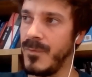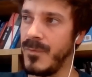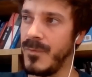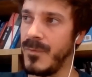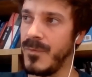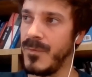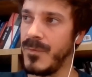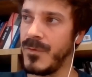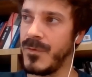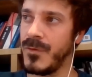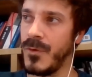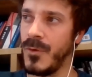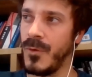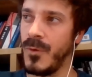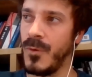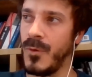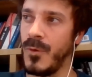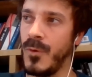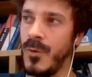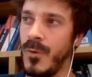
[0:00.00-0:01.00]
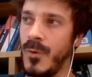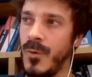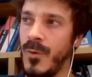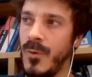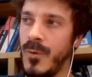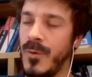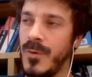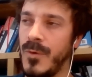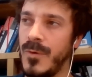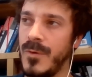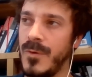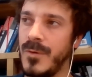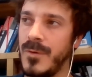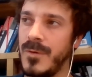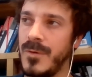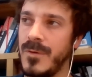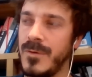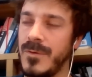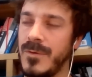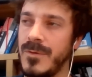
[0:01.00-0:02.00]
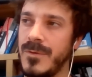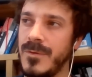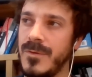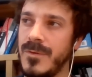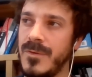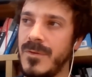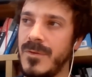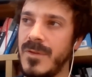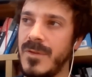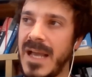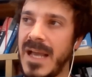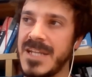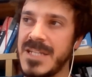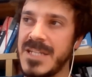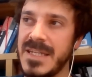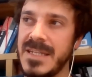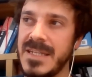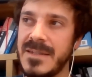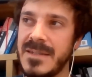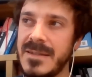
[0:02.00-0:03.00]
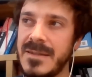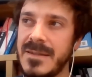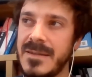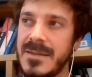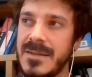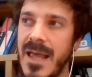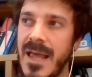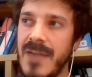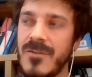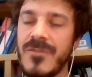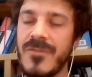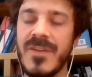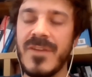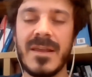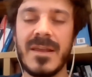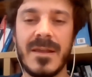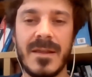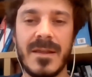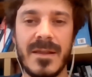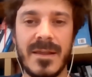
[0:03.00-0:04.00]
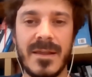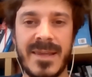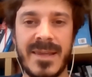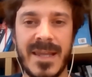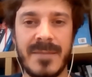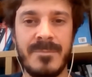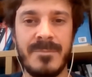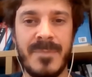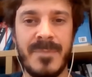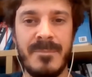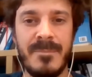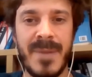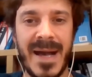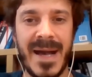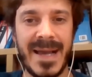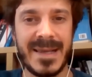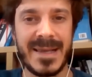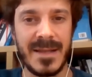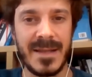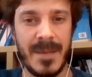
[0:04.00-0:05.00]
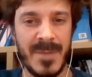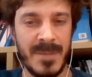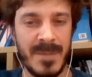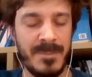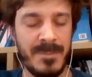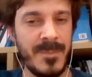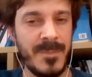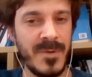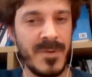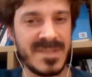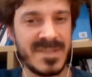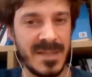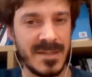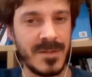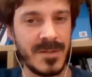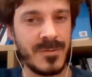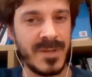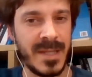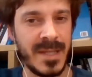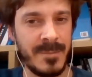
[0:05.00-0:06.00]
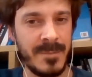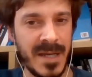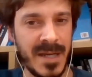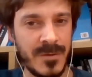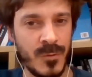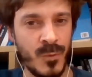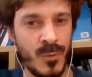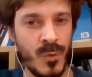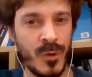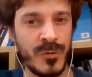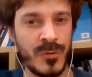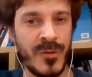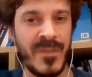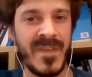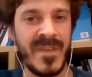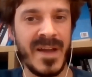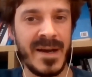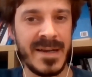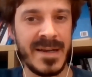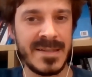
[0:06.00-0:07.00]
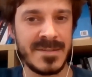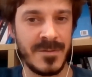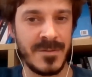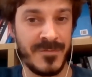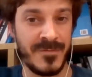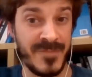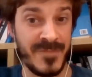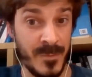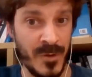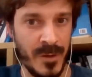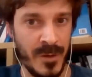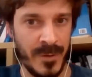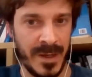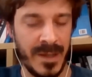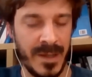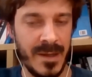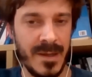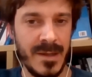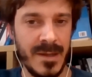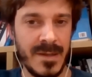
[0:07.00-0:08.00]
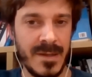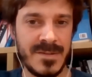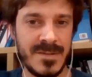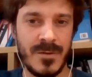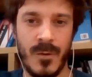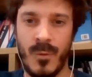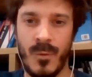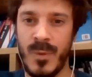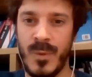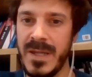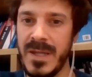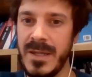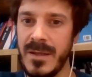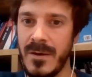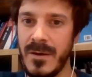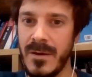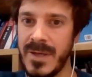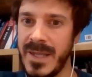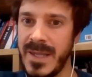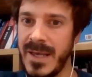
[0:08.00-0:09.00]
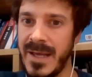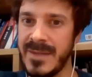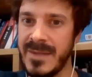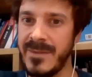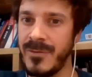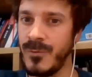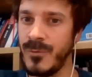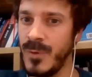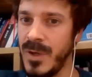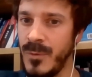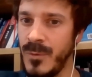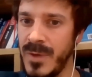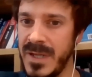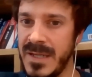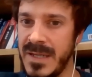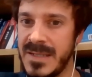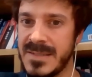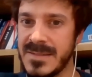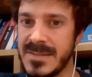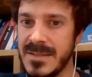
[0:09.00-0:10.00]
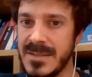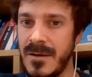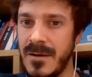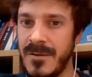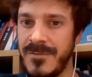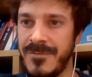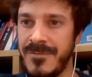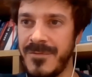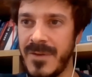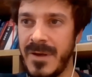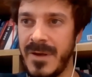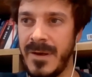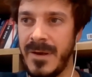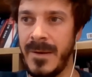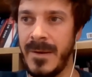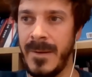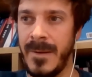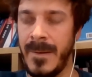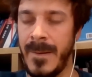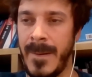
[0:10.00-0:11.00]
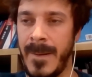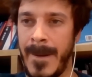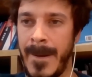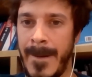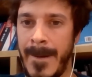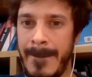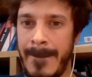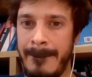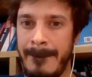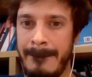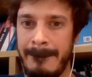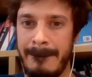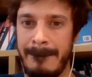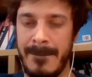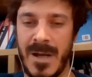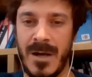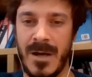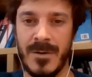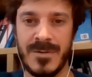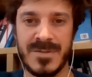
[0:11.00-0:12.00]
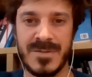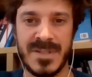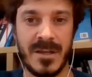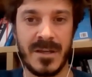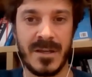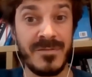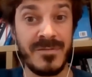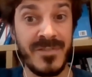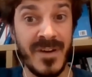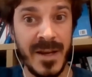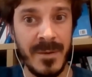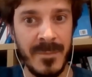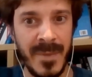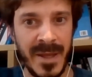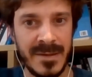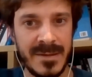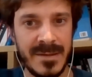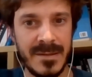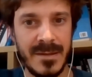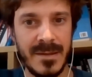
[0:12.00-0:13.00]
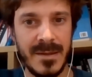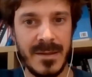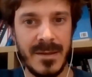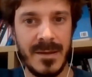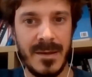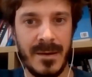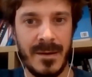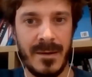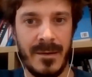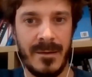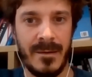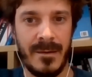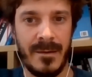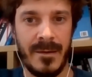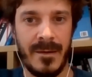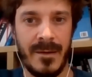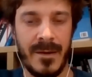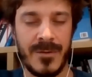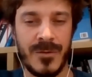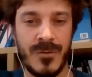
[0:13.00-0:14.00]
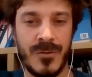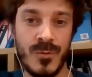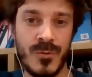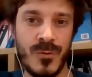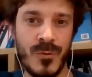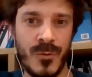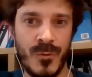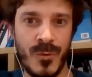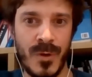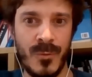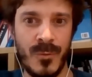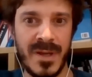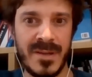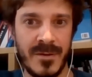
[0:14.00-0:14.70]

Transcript: so actually everything get back. I mean, people started to get back to work the 9th of February. So we only had 3 weeks of how do you say, confinement. 2 to 3 weeks of